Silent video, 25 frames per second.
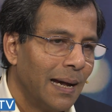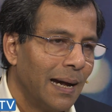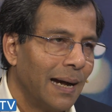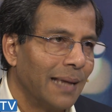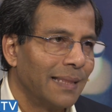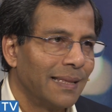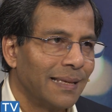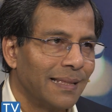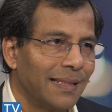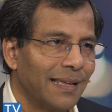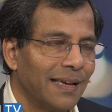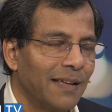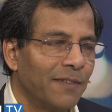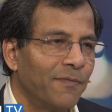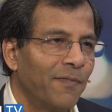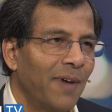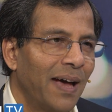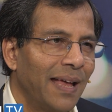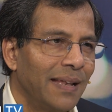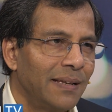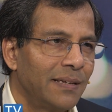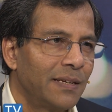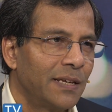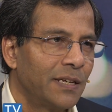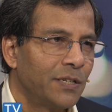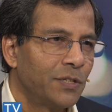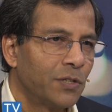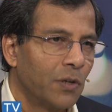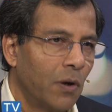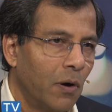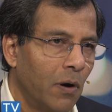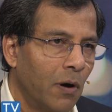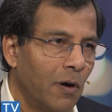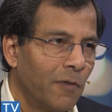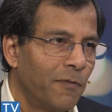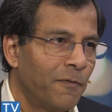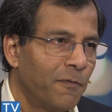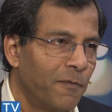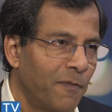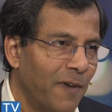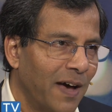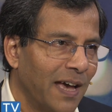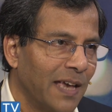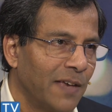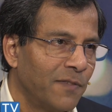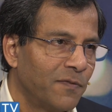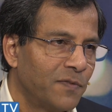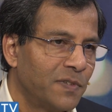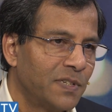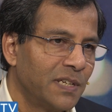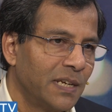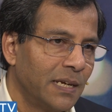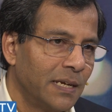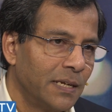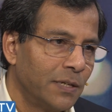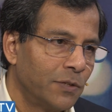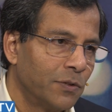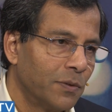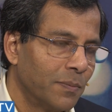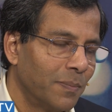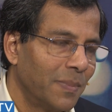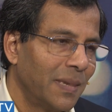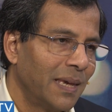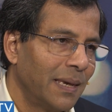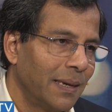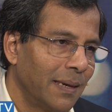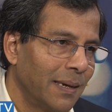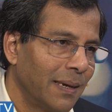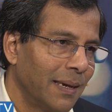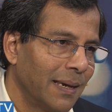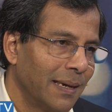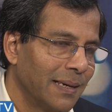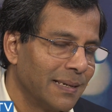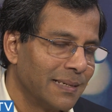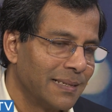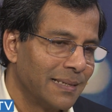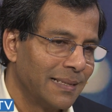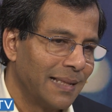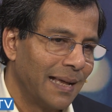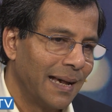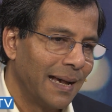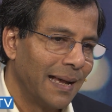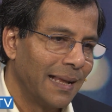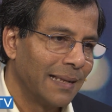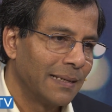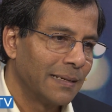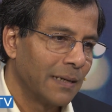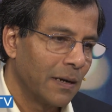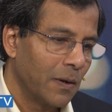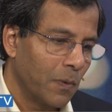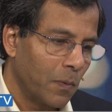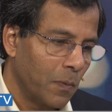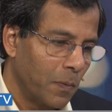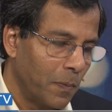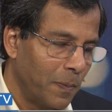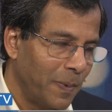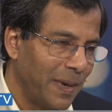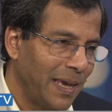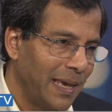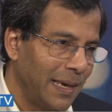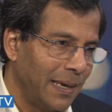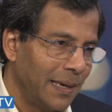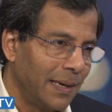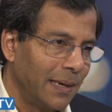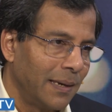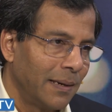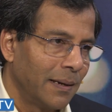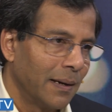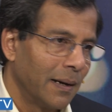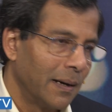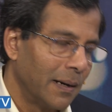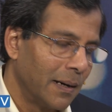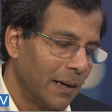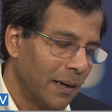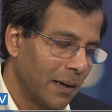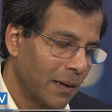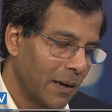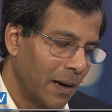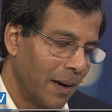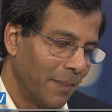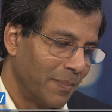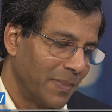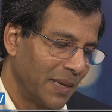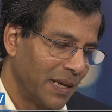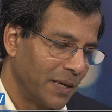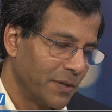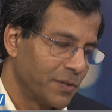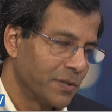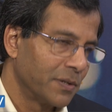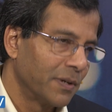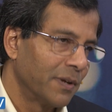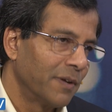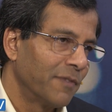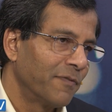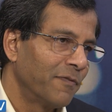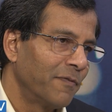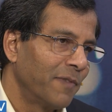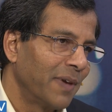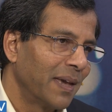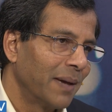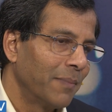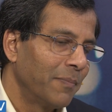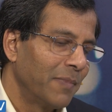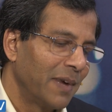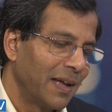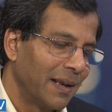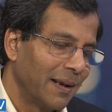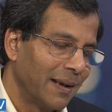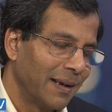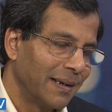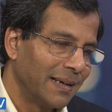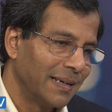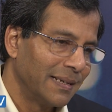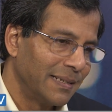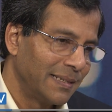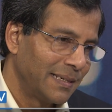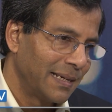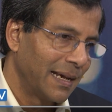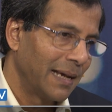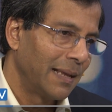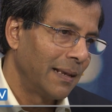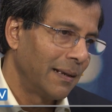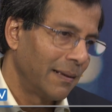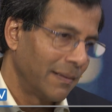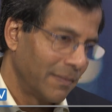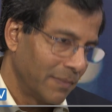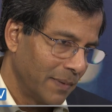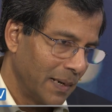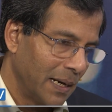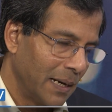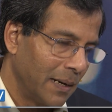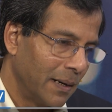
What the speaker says: I think the advantage of 5G to me is that we, a combination of VMware and Intel